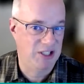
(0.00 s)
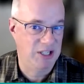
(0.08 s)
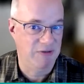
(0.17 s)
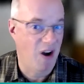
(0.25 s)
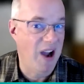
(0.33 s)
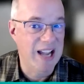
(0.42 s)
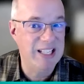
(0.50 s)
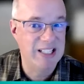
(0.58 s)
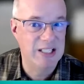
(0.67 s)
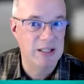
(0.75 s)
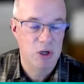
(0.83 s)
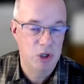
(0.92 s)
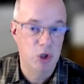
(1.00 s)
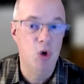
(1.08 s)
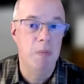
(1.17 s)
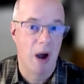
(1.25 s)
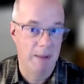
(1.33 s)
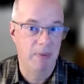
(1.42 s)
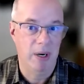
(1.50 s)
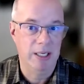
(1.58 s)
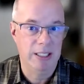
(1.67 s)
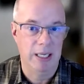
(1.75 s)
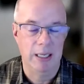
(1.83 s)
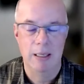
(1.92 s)
device to my
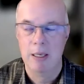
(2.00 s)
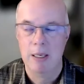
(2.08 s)
printer.